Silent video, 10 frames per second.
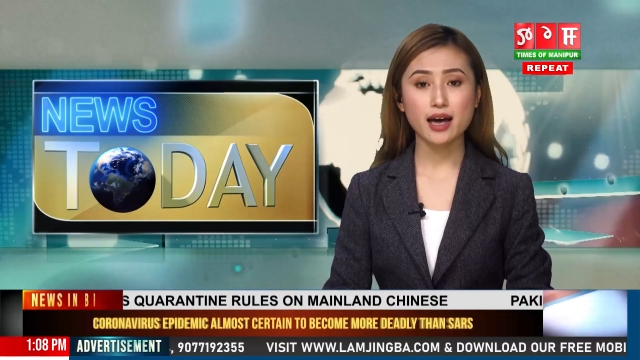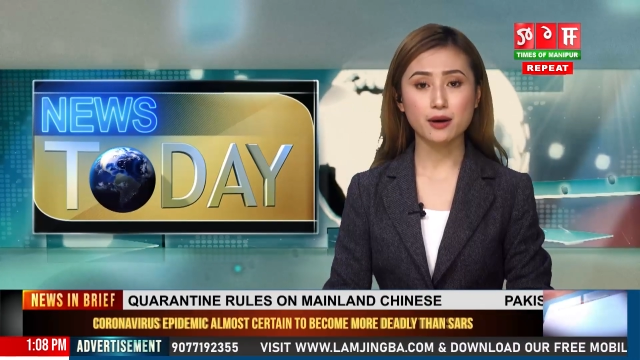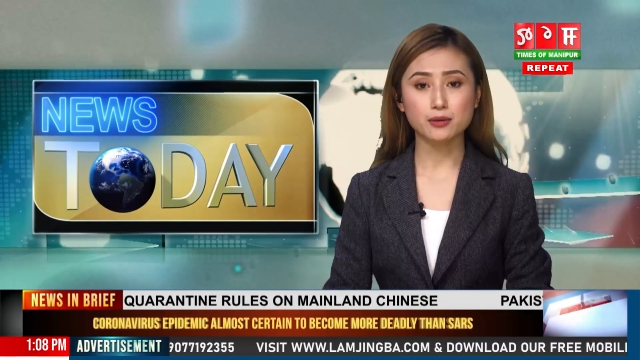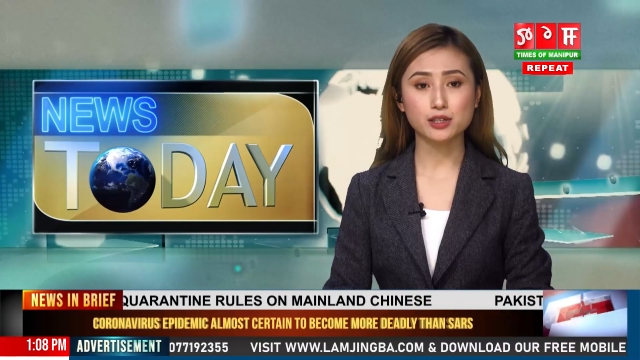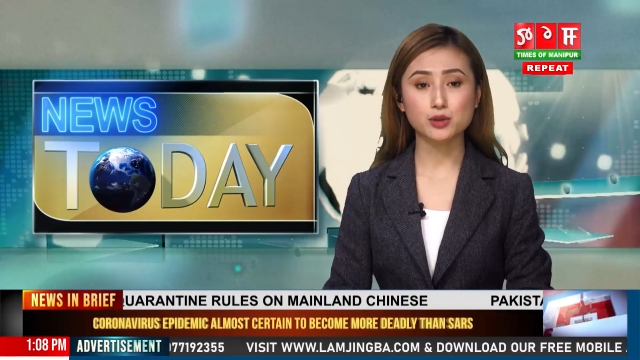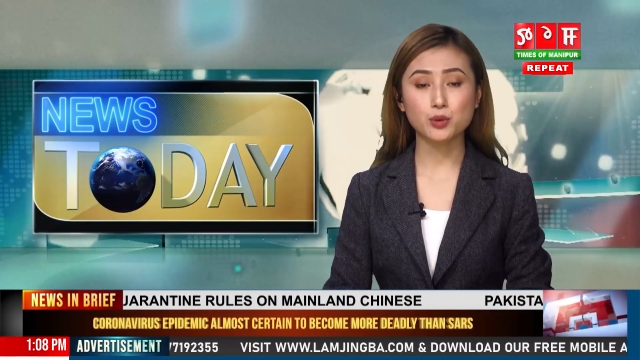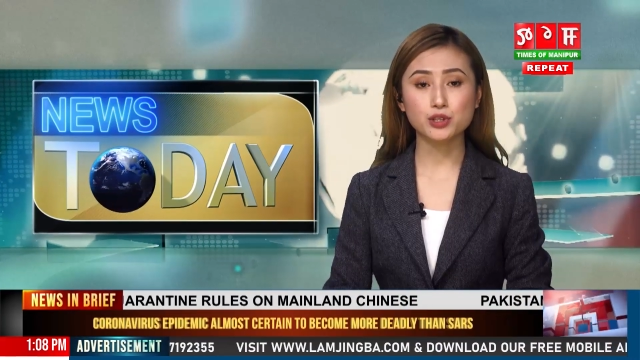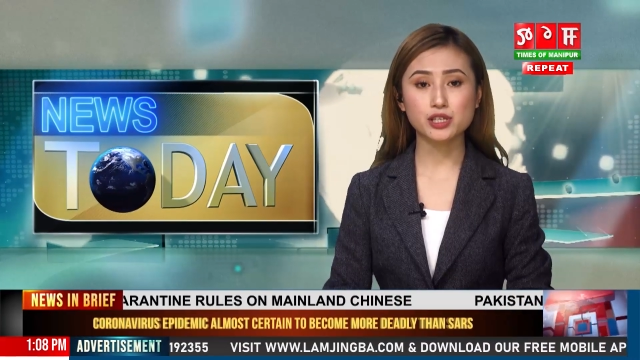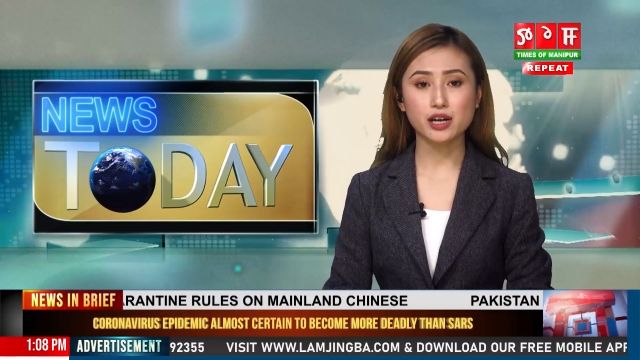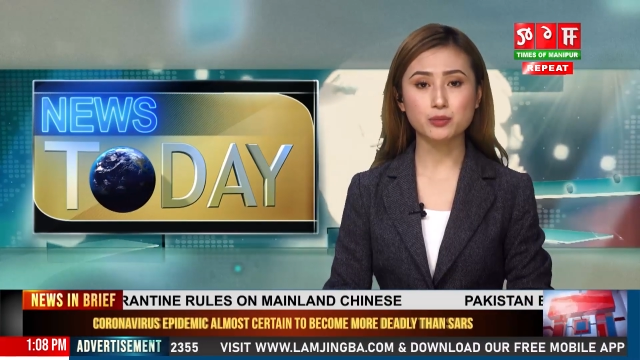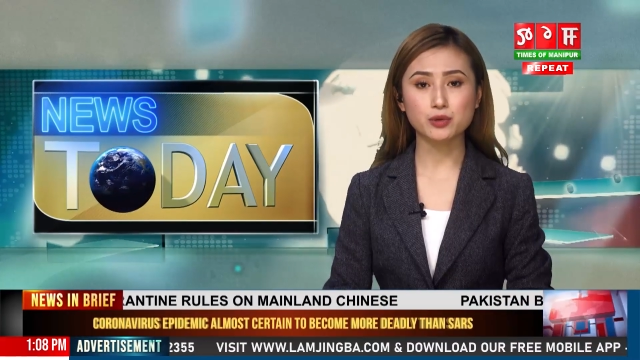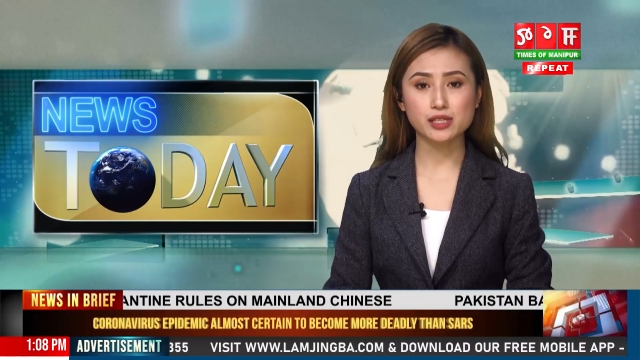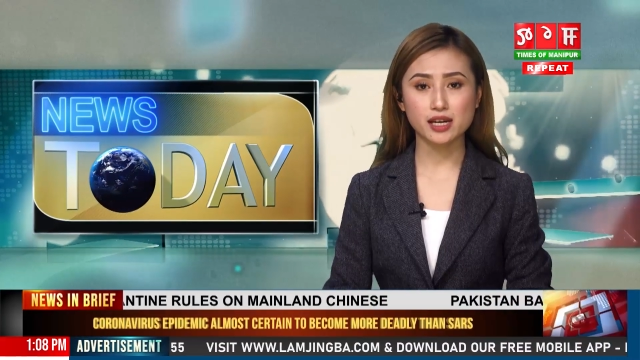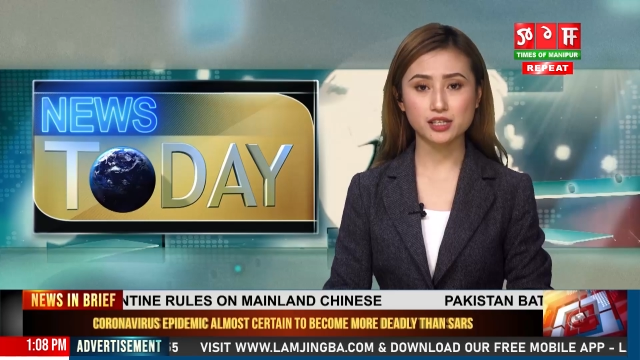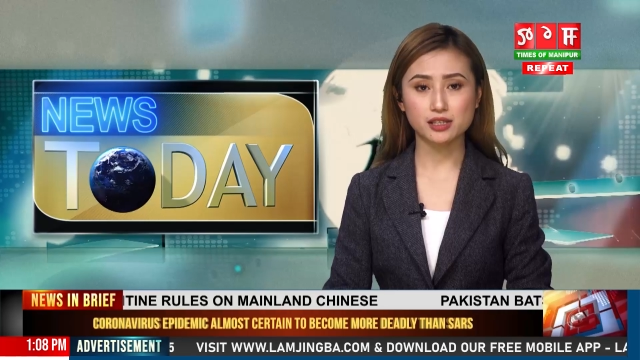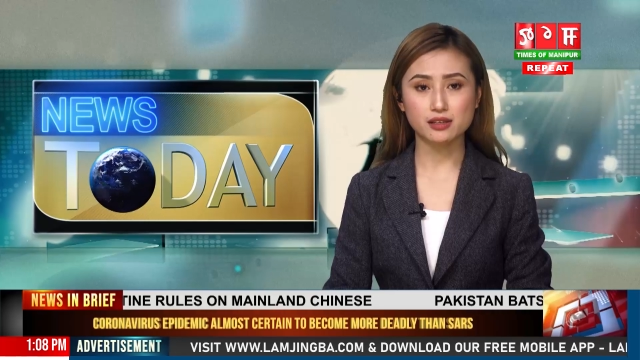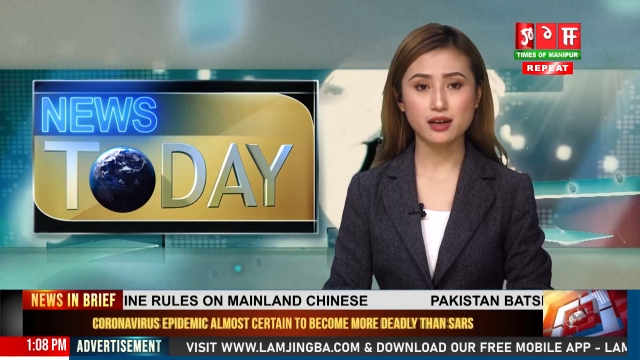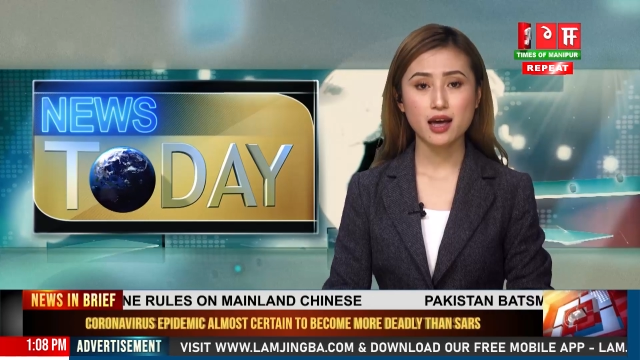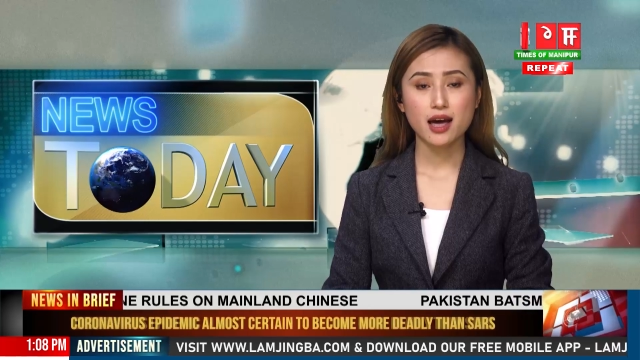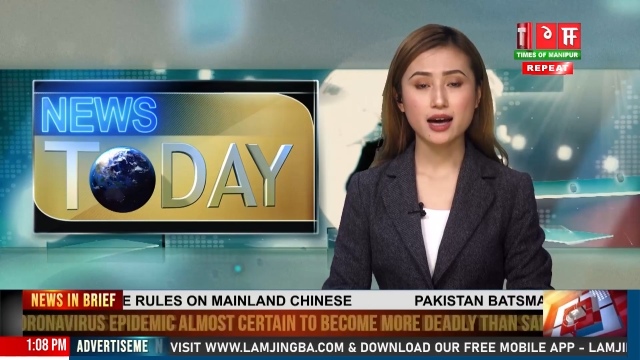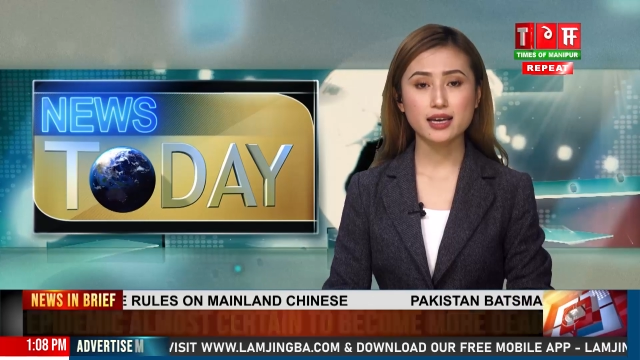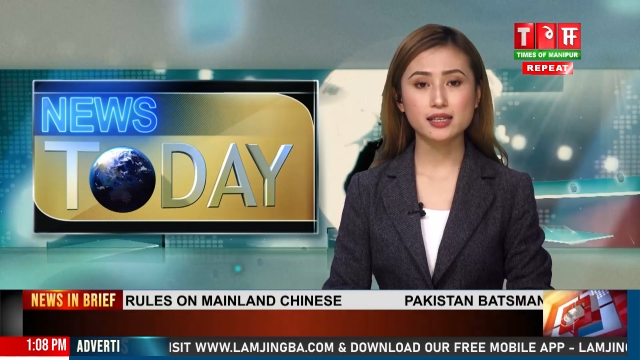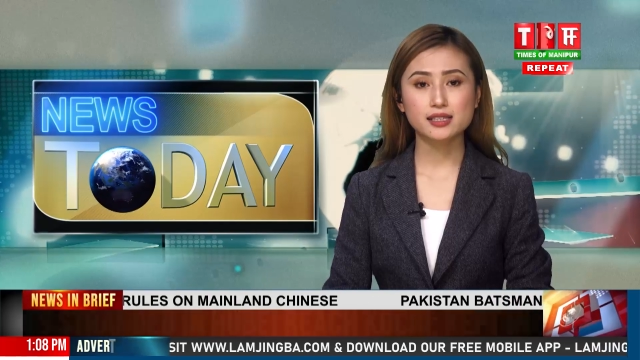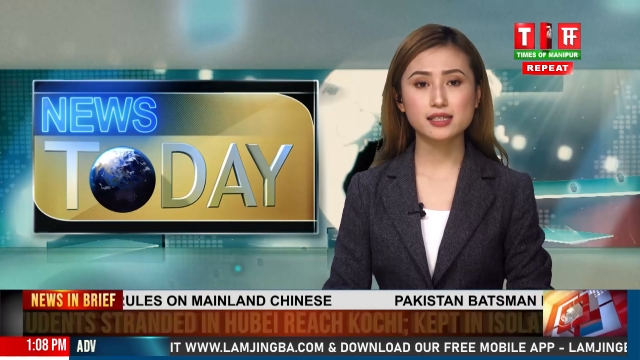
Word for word: out a torchlight procession against